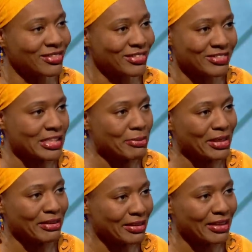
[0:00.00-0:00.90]
hmm.
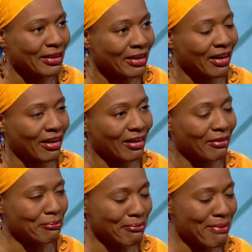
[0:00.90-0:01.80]
seemingly uh,
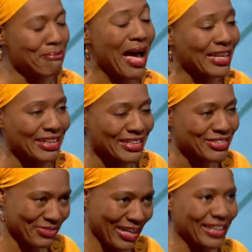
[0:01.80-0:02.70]

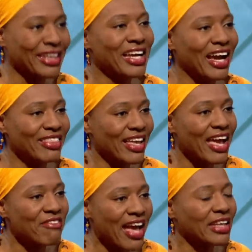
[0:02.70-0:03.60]
madness, right? Uh, they
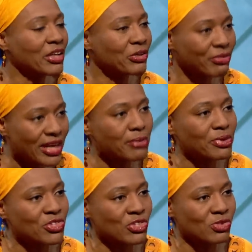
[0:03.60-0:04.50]
have had
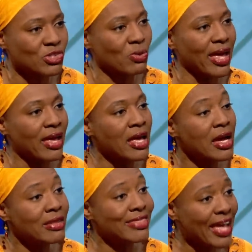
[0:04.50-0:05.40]
incredible sway.
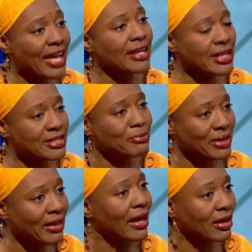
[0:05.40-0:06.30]
They need to
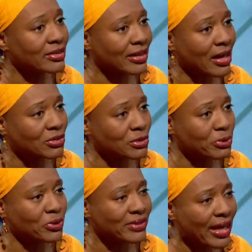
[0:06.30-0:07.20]
be held
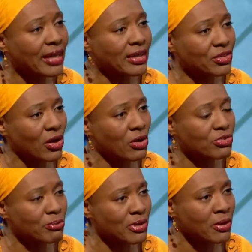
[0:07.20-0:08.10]
accountable. They need to
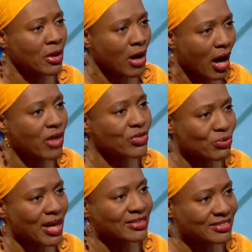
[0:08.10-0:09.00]
also be on the
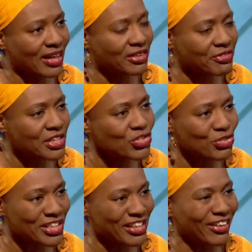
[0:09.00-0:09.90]
right side of
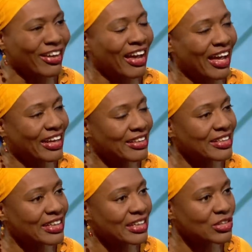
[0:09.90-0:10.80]
history here. And I
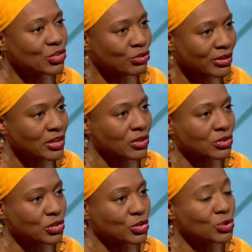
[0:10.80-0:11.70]
think it is critical
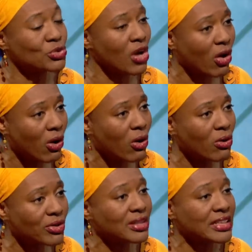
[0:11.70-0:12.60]
to use
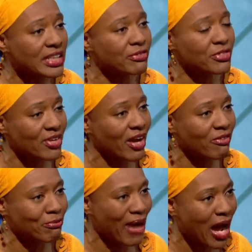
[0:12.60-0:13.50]
all the levers
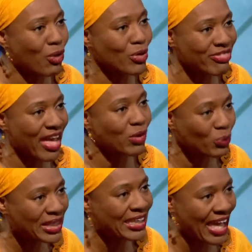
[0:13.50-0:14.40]
of power that
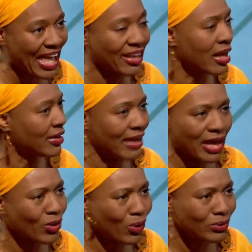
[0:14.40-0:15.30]
we can,
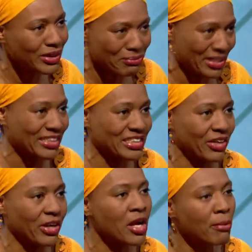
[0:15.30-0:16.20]
not only
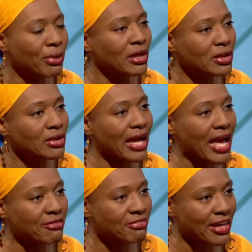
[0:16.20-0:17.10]
military, but look
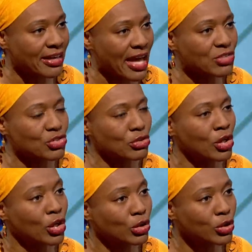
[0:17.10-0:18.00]
at financial,
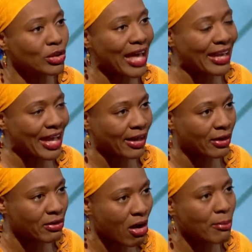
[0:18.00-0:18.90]
look at
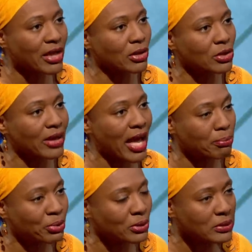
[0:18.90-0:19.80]
economic, look
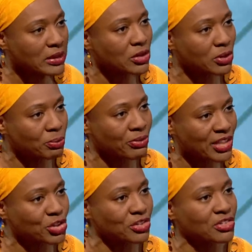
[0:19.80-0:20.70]
at political
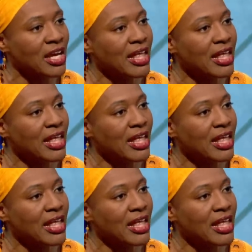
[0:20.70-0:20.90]
pressure pressures